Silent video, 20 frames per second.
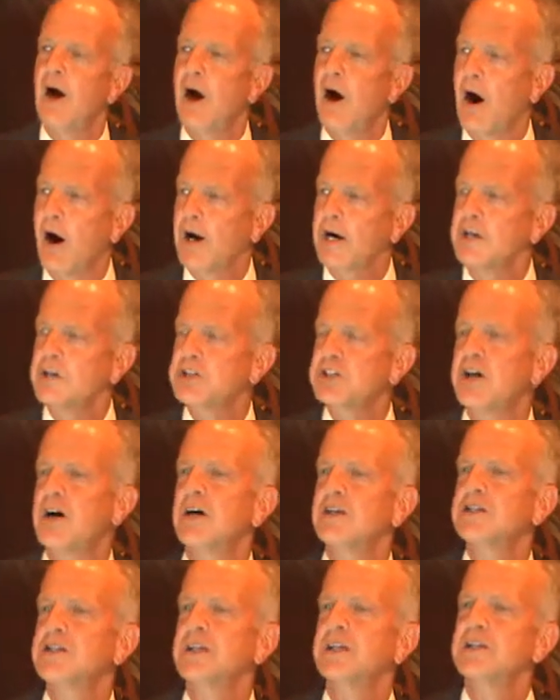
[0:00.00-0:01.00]

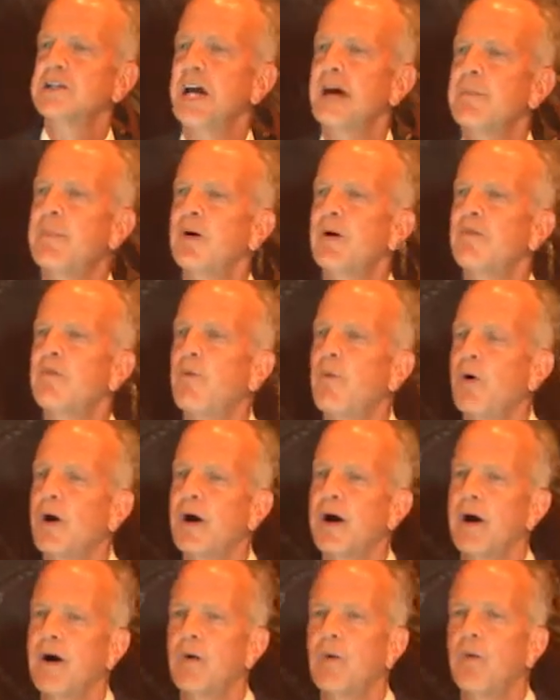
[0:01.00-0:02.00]
Arkansas is an example of
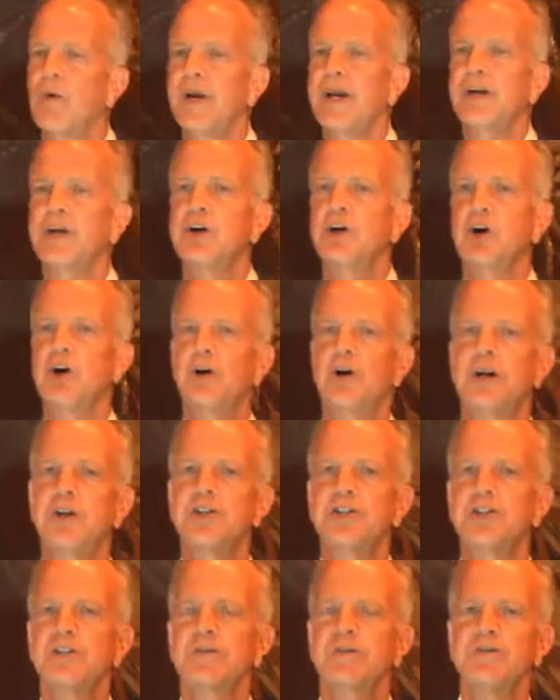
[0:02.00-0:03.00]
where we
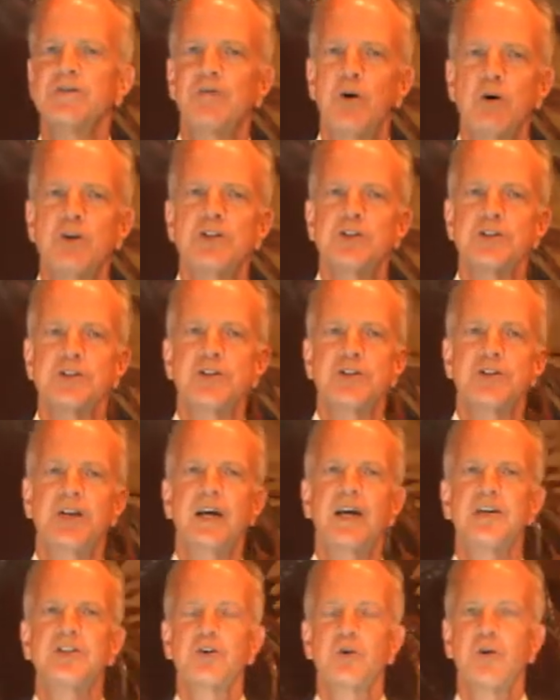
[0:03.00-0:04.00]
encouraged folks in the
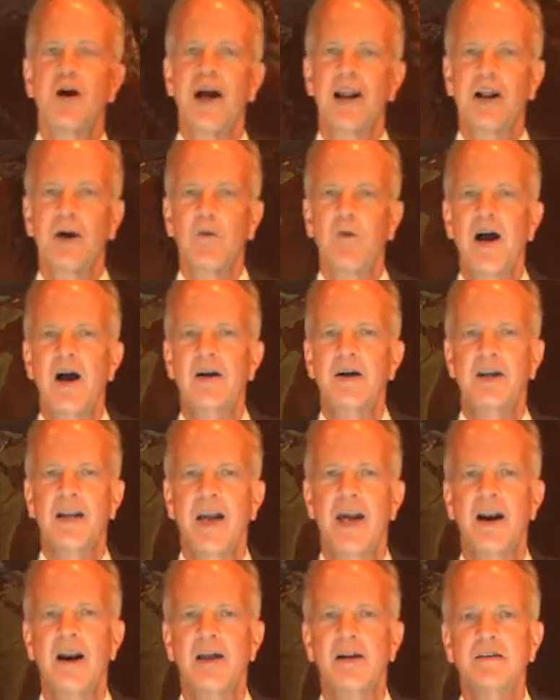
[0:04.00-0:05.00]
state to rally around a
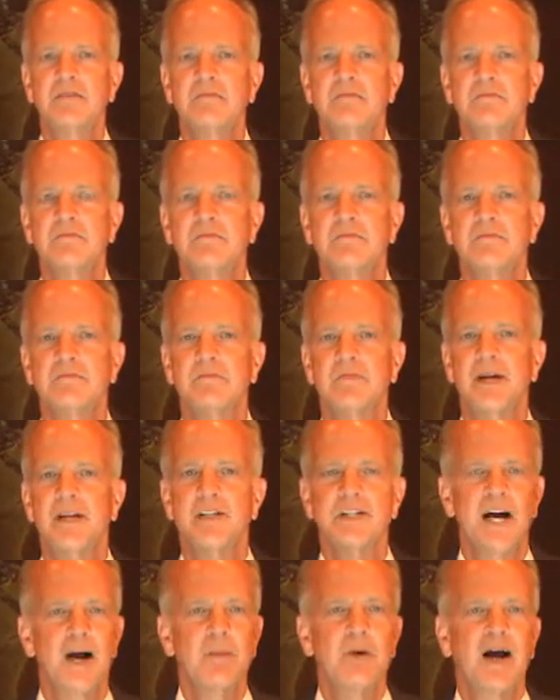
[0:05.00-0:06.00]
candidate.
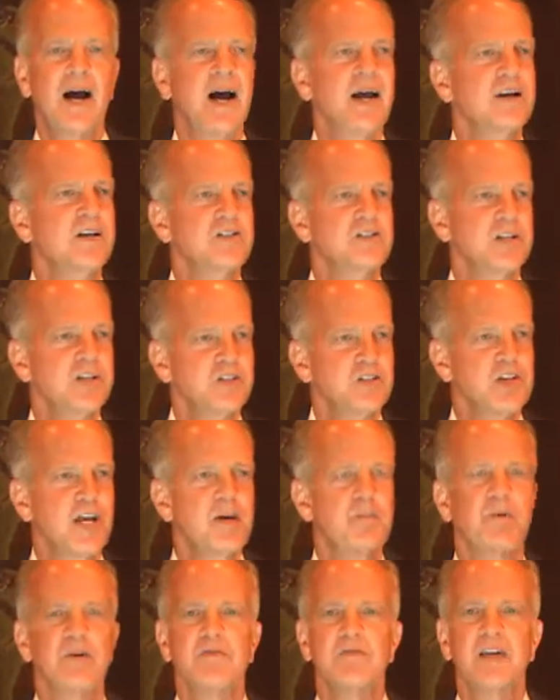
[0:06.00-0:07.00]
And Tom Cotton is an
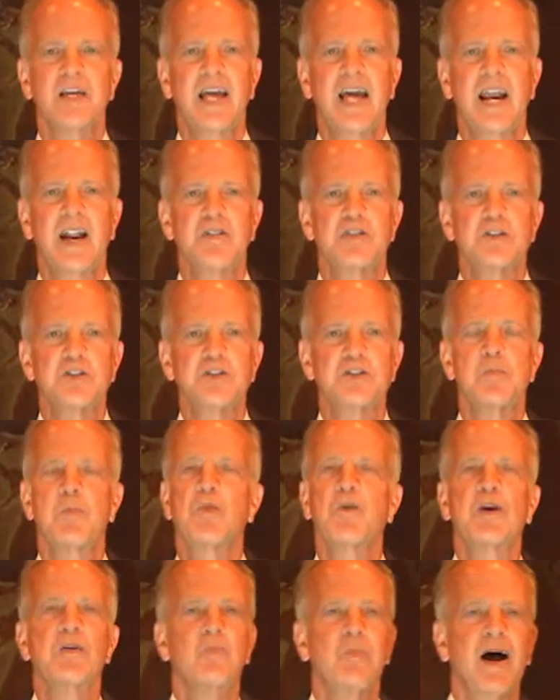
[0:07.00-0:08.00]
example of the candidate that's
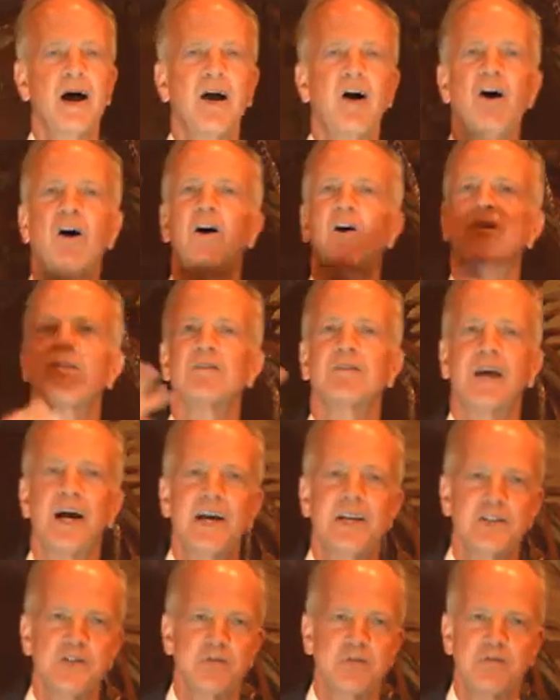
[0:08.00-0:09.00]
supported by all
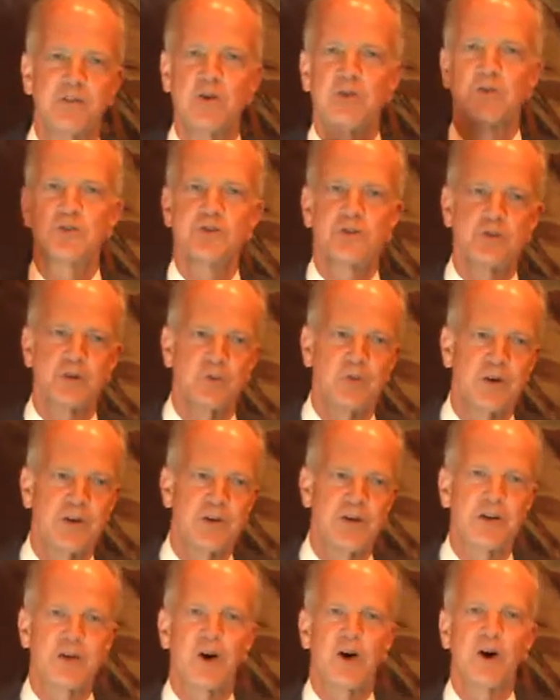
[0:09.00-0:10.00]
kinds of folks
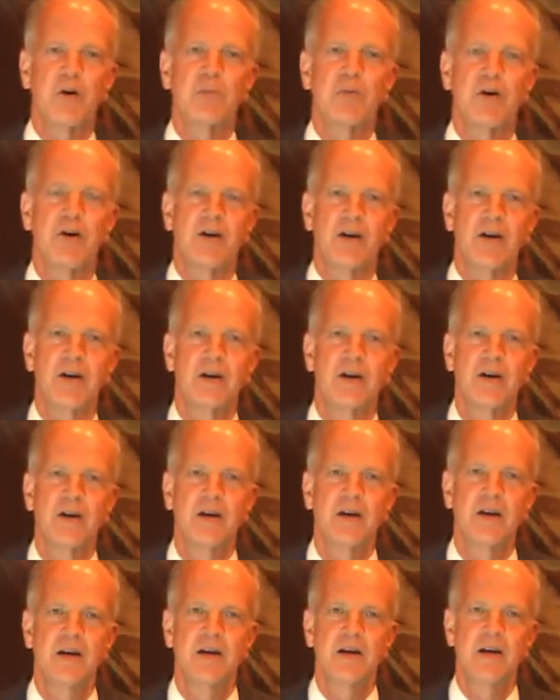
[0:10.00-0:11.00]
within our party
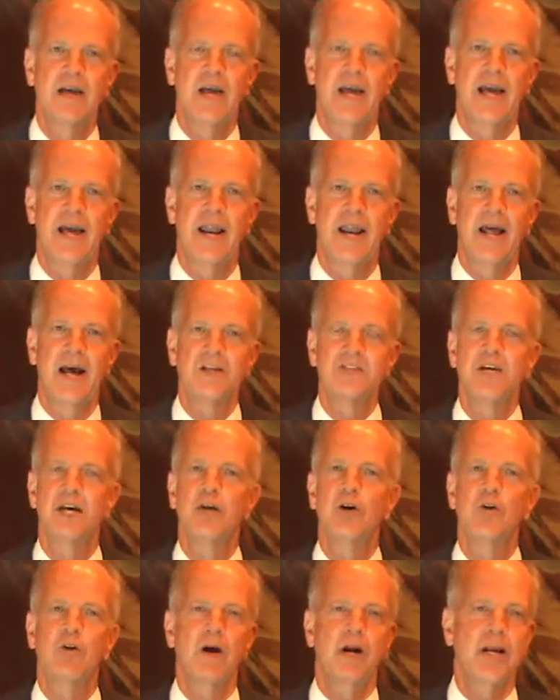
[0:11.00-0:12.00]
and has
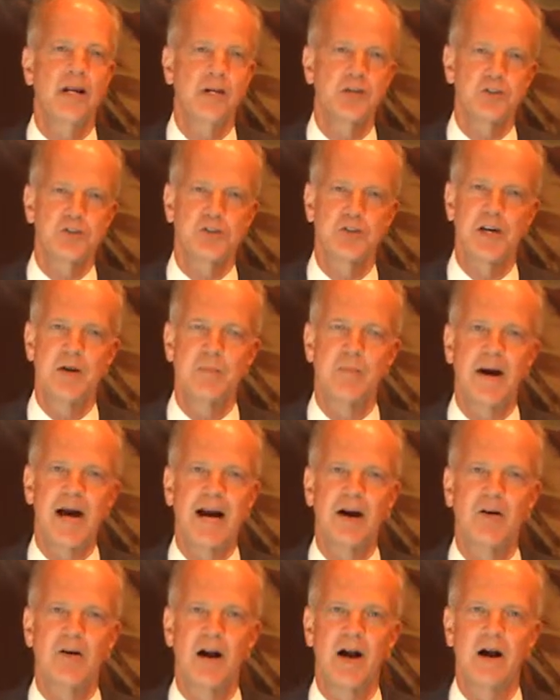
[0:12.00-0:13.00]
a great history and
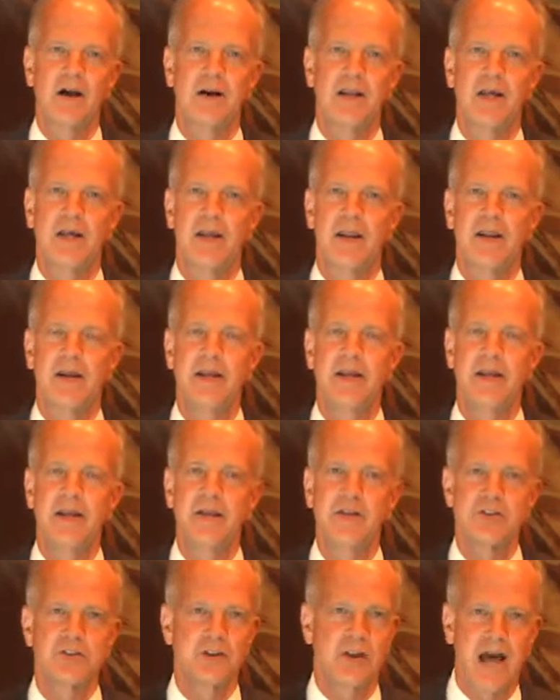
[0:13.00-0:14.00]
background and
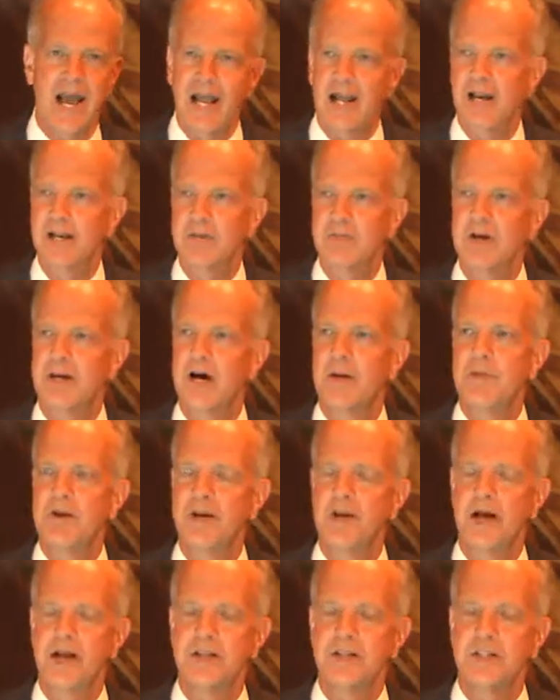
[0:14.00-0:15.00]
is likely to become a
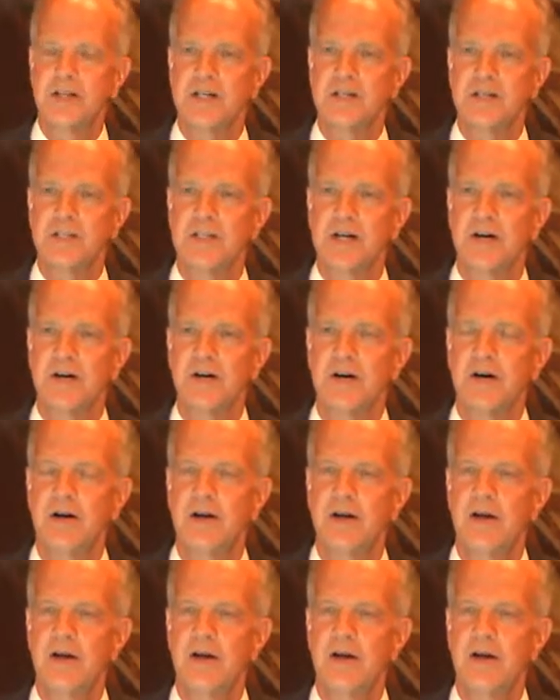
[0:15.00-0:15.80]
United States Senator.